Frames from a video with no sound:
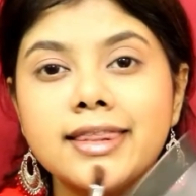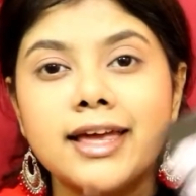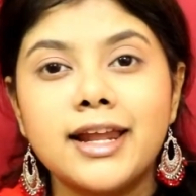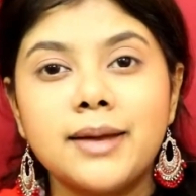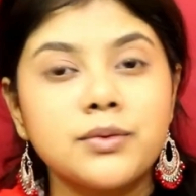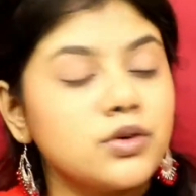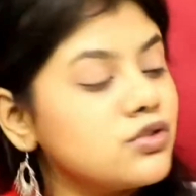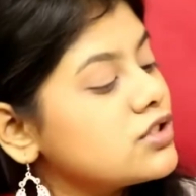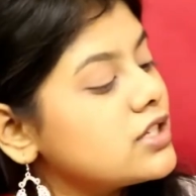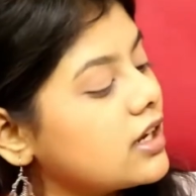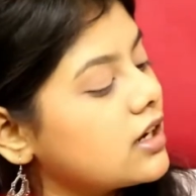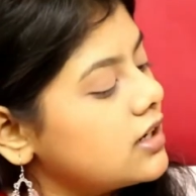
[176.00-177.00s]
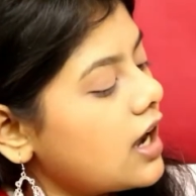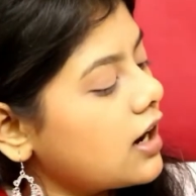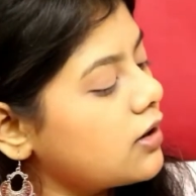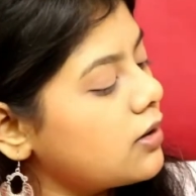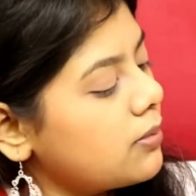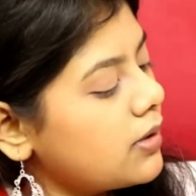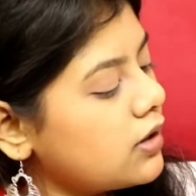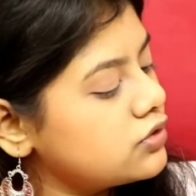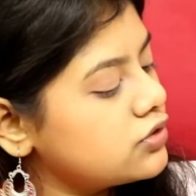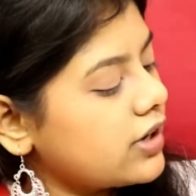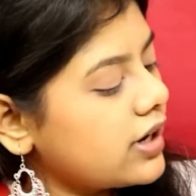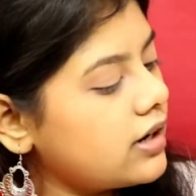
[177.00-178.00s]
then I'm going to take a darker brown
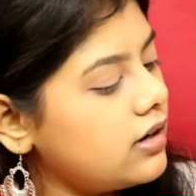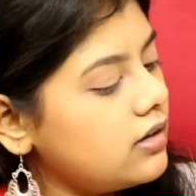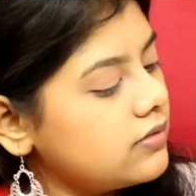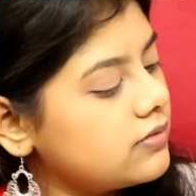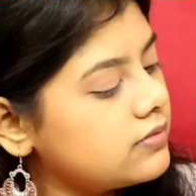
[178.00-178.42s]
shade,